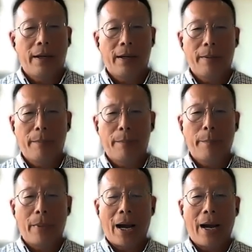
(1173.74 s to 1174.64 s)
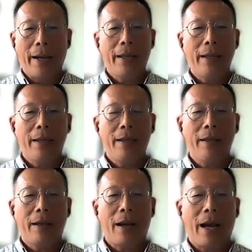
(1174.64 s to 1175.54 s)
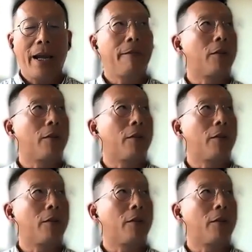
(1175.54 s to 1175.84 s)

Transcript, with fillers: um, I I